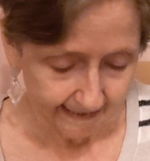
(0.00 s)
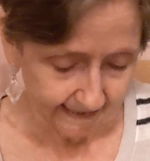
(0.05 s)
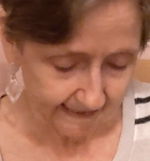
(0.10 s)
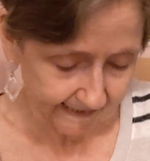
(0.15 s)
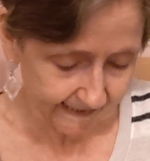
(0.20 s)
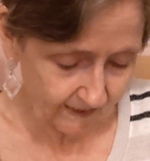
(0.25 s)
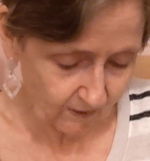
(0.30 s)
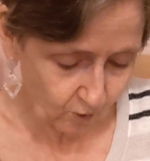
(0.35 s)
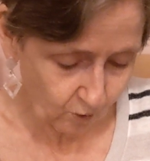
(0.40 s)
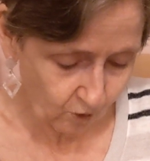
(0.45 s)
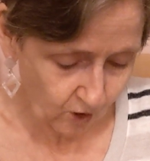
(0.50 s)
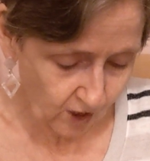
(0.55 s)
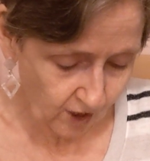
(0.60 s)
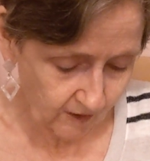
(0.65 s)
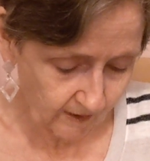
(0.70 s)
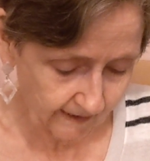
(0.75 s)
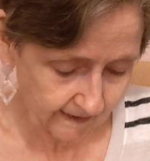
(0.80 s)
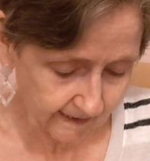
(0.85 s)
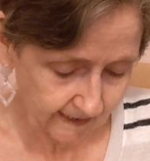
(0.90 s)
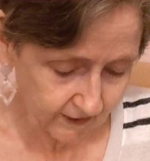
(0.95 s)
It's
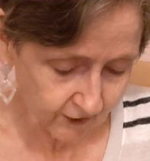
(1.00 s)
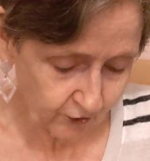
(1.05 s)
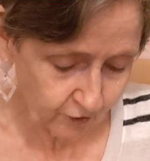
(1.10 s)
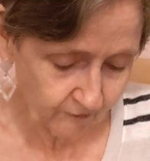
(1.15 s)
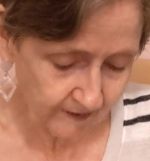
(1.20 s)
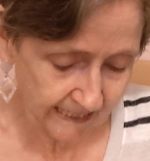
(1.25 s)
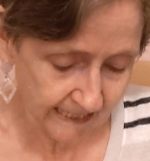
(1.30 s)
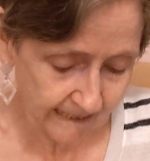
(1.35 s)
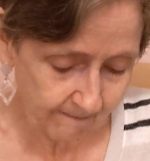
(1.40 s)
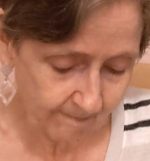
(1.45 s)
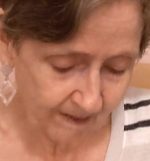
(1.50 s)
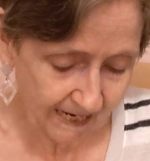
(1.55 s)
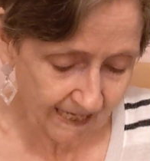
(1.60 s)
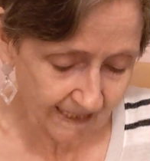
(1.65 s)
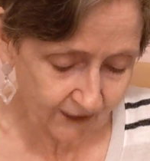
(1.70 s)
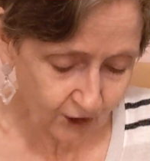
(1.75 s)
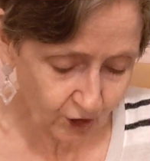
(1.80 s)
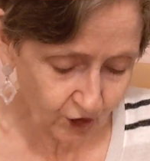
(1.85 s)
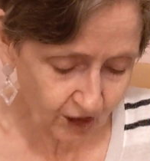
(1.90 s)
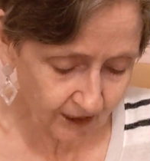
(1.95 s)
called Unique
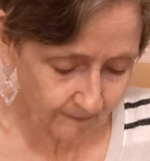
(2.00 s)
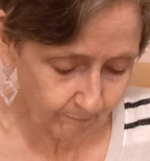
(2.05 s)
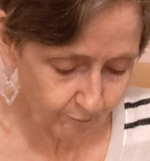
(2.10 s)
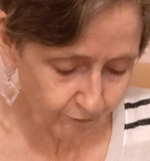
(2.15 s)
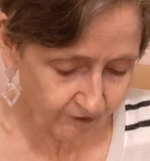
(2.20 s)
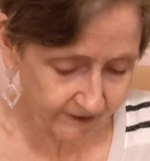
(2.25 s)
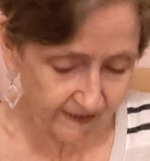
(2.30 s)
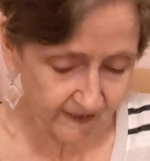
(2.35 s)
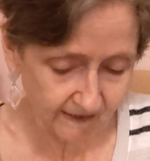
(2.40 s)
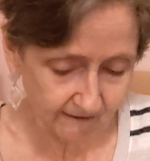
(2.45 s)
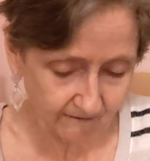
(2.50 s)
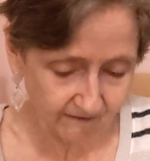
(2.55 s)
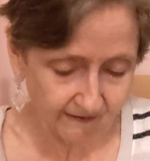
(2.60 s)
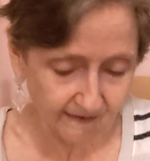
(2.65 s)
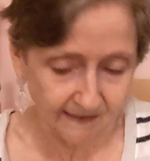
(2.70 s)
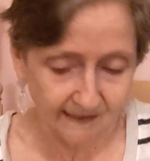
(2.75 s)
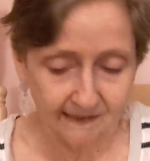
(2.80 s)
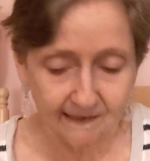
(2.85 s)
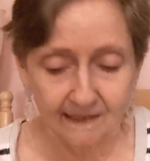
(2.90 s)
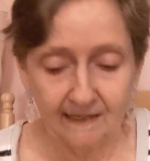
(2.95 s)
Polishing
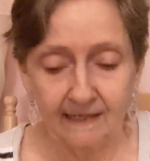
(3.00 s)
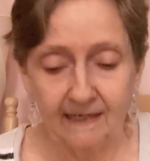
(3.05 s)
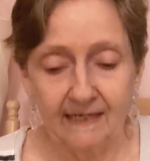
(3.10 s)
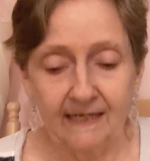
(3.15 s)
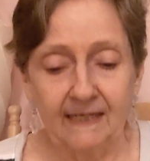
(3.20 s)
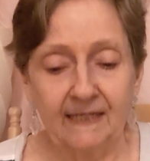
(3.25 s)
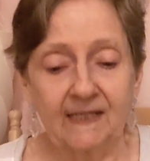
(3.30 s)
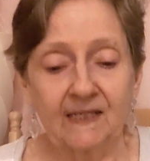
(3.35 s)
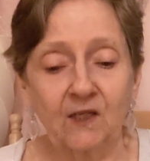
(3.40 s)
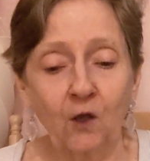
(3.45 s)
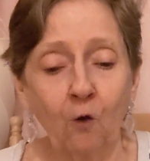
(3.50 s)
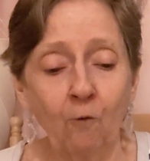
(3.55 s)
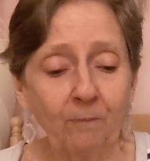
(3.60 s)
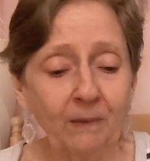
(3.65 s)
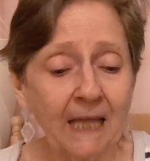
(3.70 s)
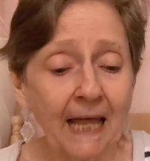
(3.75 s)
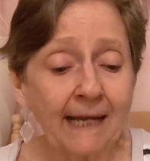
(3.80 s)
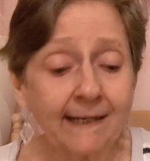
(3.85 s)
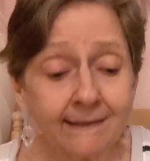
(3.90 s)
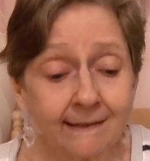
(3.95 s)
Bristles. So
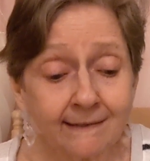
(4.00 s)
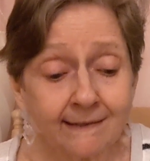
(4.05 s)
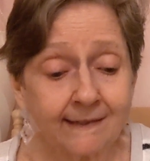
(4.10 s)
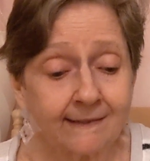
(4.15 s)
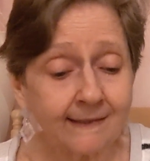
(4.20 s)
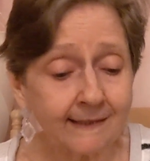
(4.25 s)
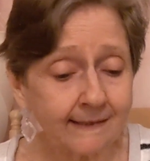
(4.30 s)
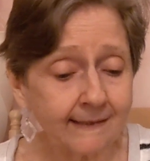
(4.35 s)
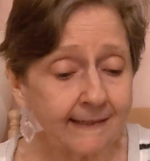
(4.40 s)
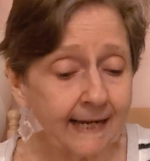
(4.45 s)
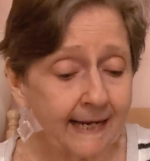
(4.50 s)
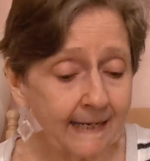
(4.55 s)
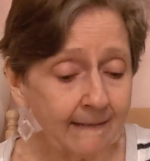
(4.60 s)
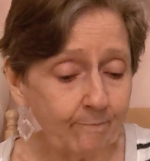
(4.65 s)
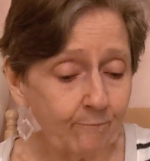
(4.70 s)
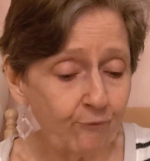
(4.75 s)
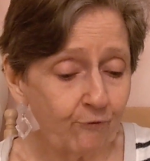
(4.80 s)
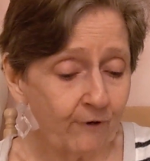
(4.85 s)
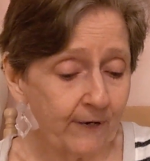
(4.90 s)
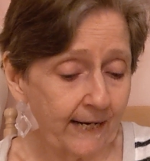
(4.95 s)
Plackers is a
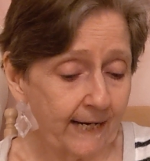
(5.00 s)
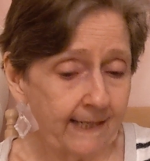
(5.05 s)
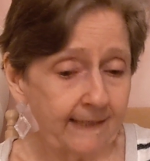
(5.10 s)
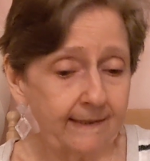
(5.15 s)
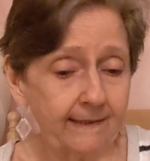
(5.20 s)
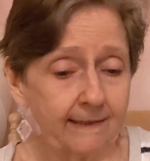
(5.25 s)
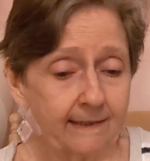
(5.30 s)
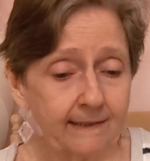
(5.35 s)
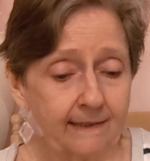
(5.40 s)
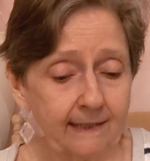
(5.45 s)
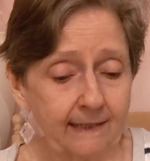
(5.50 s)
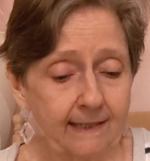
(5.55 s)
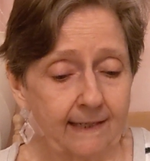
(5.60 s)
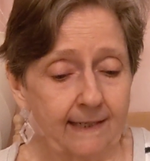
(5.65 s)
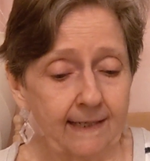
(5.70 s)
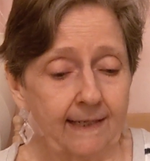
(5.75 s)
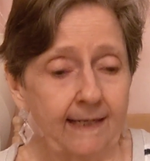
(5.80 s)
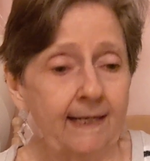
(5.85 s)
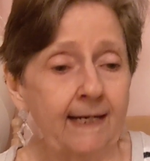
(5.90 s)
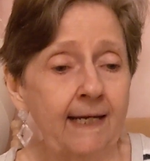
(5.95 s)
name brand.
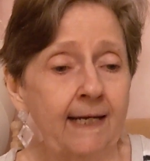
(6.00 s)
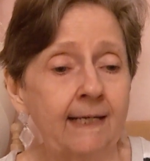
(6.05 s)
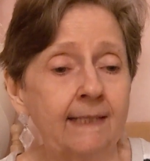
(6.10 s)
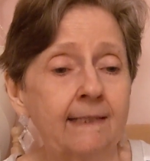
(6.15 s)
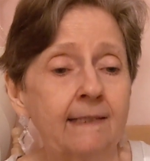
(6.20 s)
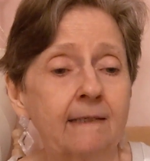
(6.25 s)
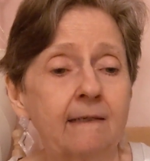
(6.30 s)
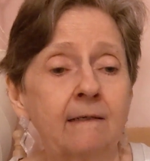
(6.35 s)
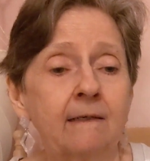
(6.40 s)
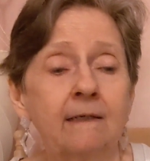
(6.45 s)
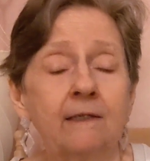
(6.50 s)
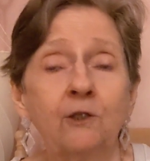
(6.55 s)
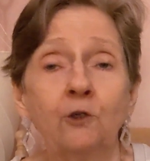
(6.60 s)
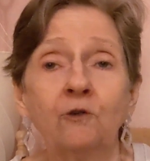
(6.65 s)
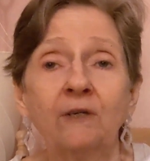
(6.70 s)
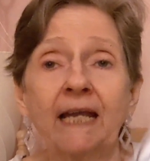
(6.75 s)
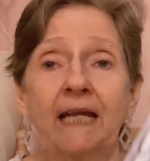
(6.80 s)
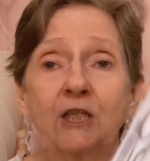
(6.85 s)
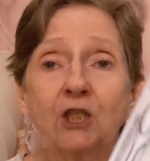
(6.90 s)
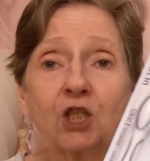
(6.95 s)
And uh,
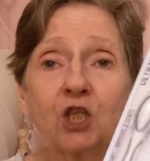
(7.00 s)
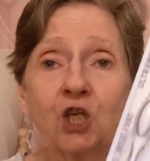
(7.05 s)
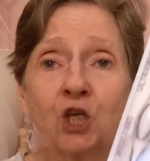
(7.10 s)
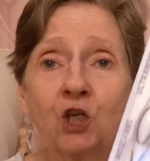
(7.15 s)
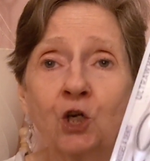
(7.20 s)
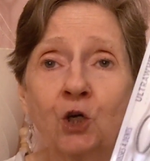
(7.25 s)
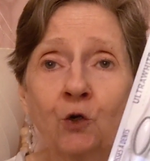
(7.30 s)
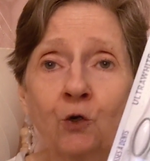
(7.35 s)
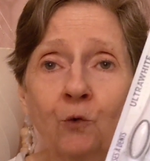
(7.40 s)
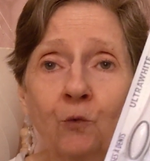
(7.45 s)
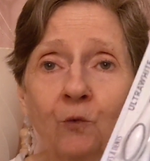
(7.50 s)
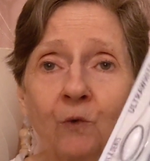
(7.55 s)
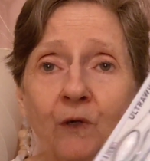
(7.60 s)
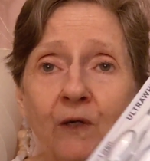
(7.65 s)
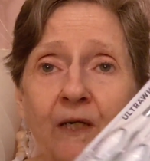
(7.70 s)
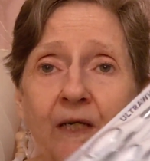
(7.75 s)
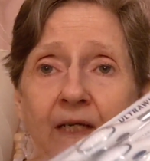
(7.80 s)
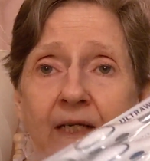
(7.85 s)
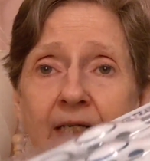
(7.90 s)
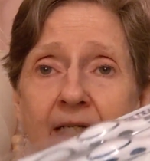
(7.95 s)
you get two
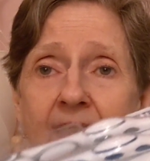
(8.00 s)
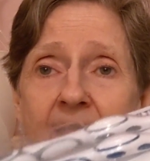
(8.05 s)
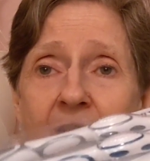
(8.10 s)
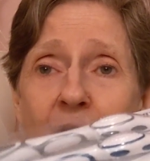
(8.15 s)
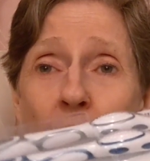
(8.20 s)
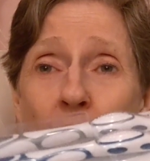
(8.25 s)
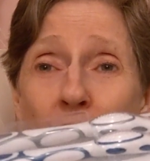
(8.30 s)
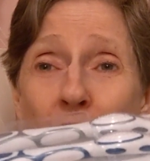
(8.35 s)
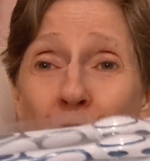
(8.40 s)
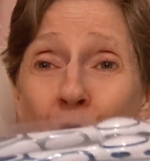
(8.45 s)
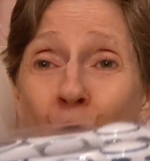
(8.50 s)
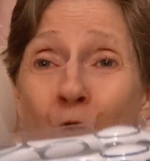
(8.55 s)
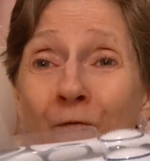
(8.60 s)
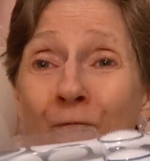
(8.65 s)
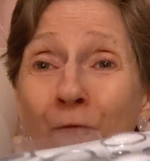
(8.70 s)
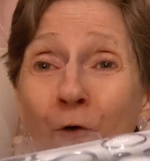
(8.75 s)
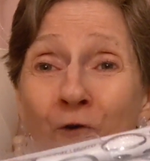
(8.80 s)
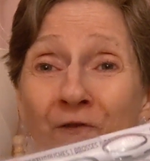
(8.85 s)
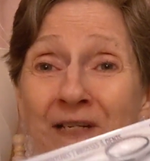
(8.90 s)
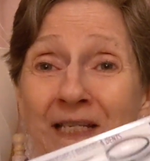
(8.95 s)
so two
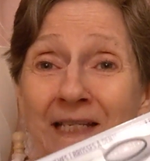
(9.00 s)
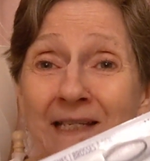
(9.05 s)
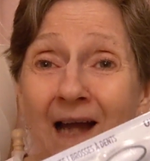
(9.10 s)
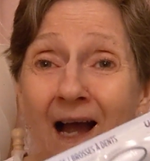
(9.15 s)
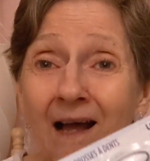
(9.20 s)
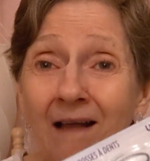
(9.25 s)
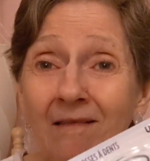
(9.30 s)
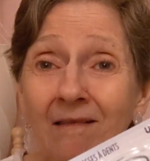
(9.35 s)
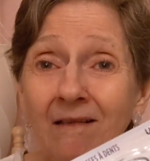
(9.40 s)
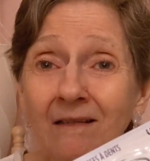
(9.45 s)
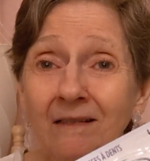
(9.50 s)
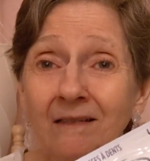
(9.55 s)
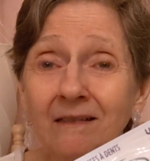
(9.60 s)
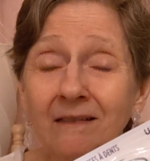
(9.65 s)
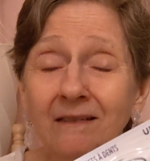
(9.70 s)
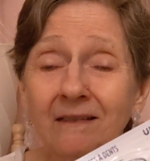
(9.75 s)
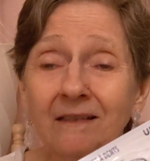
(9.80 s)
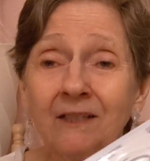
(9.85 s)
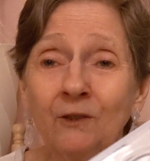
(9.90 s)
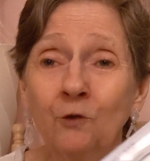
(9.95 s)
for a dollar.
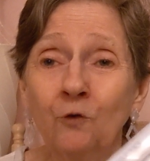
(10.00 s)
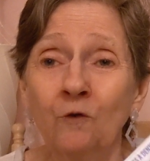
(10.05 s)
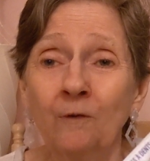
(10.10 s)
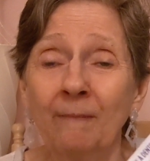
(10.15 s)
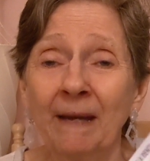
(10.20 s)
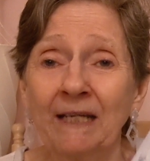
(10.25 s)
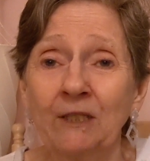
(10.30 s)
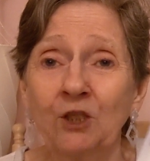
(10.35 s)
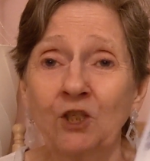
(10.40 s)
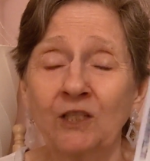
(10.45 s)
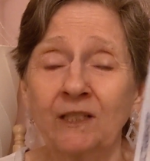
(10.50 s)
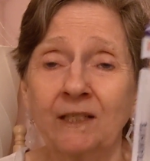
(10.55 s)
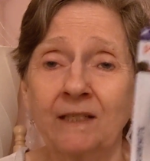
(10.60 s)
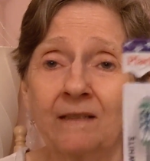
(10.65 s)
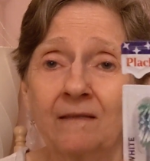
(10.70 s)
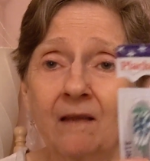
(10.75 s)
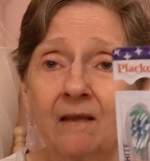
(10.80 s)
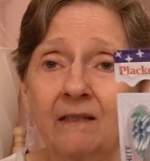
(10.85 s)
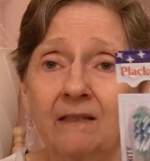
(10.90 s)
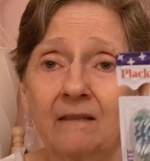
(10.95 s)
Can you imagine
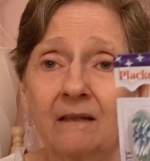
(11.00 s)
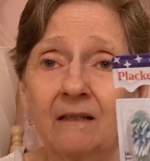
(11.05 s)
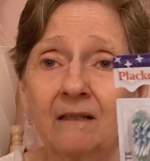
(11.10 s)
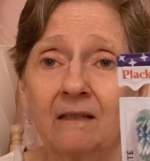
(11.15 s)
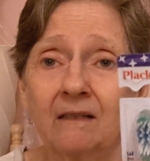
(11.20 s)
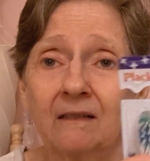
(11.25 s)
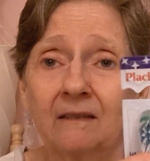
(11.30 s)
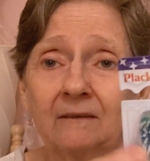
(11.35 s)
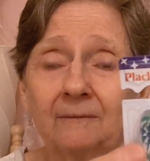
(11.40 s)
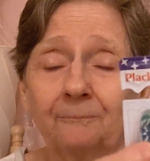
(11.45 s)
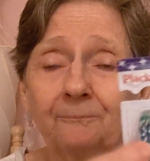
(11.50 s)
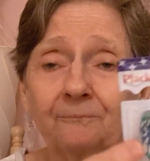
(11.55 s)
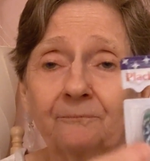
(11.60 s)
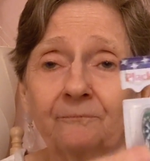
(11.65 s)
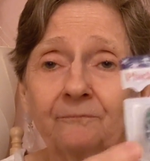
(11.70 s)
in like the